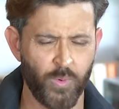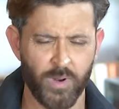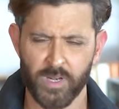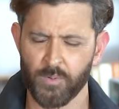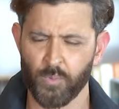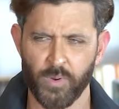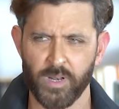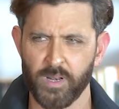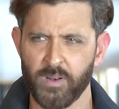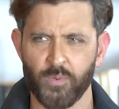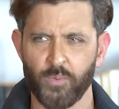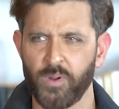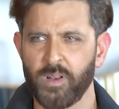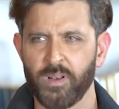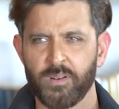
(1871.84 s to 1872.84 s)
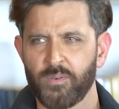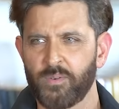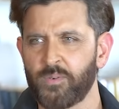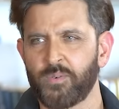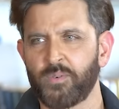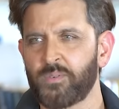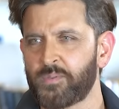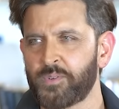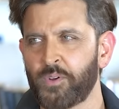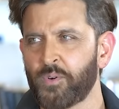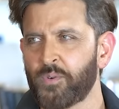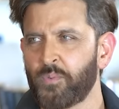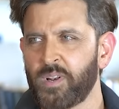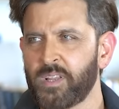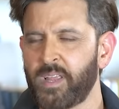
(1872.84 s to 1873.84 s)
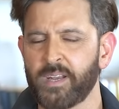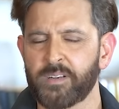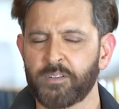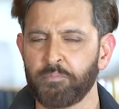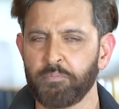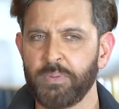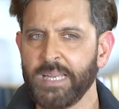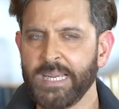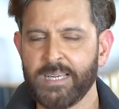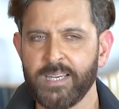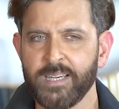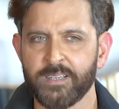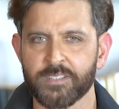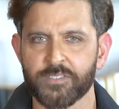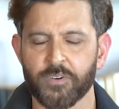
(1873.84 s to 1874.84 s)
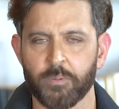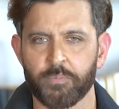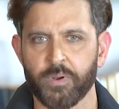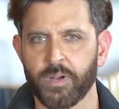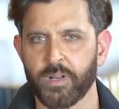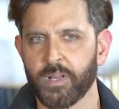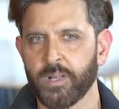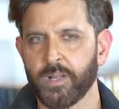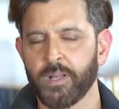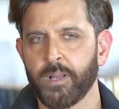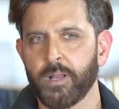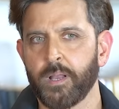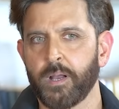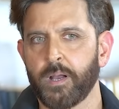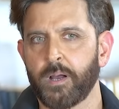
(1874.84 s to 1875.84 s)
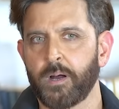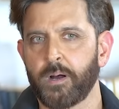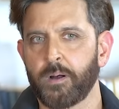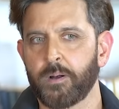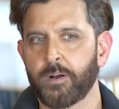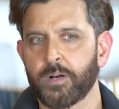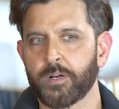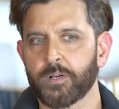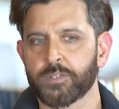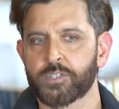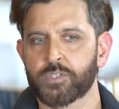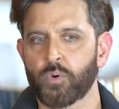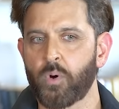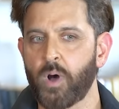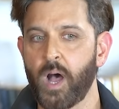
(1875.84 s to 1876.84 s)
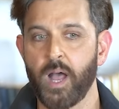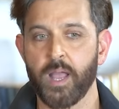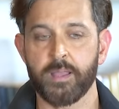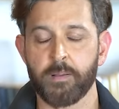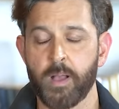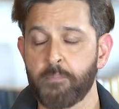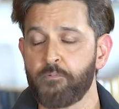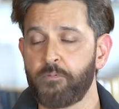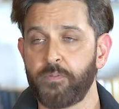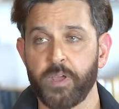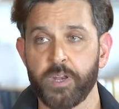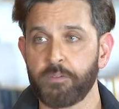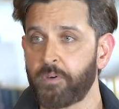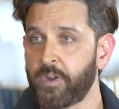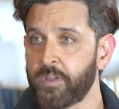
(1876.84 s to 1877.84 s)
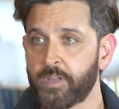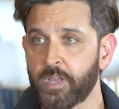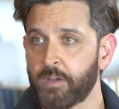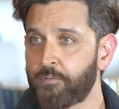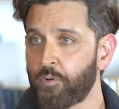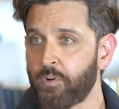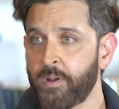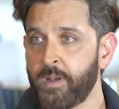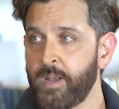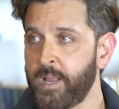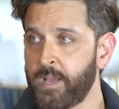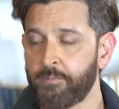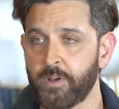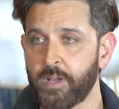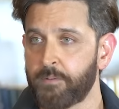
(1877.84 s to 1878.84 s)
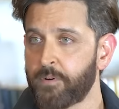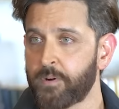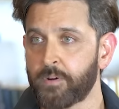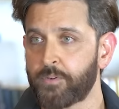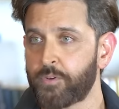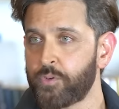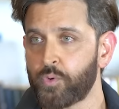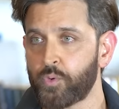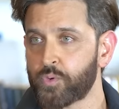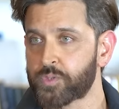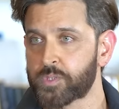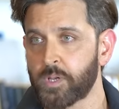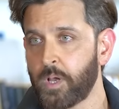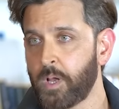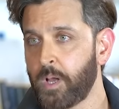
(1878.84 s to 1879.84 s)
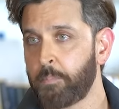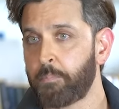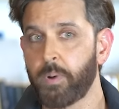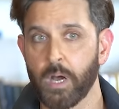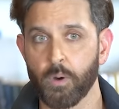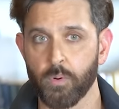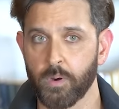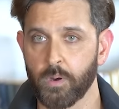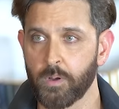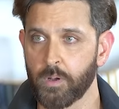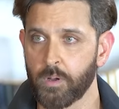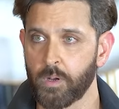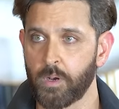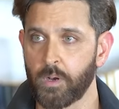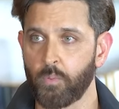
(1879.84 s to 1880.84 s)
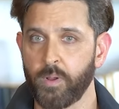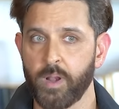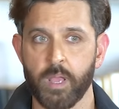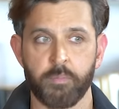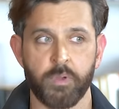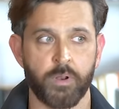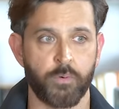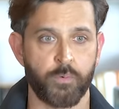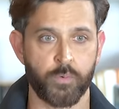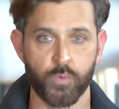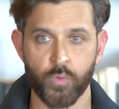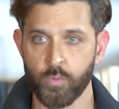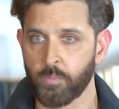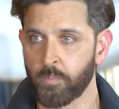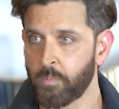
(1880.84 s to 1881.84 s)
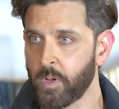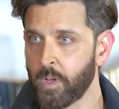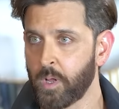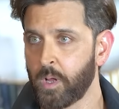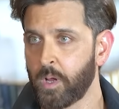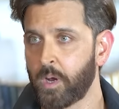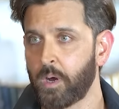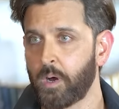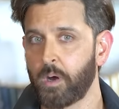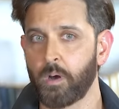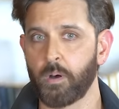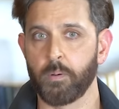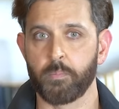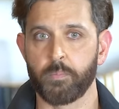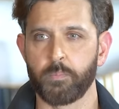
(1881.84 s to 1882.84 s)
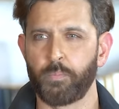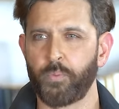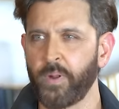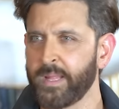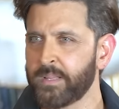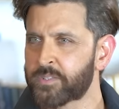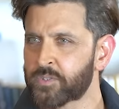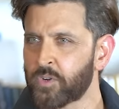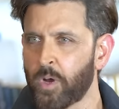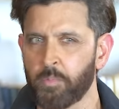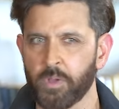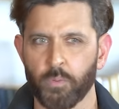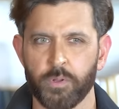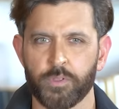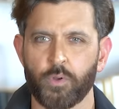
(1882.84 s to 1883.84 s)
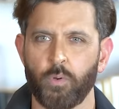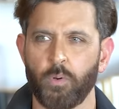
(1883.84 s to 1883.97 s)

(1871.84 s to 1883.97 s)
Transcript: Will get completely disrupted. So I am very, very careful never ever to use power when I'm in a room brainstorming with